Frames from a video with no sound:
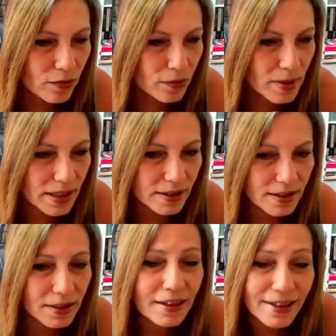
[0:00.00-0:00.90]
Minutes.
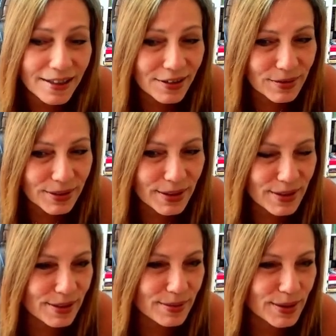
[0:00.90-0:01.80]
I didn't
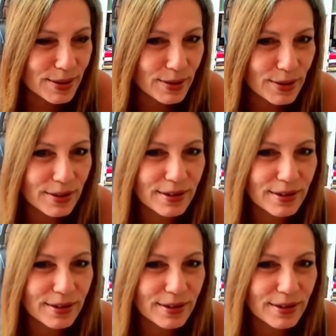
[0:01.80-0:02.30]
realize it was so long.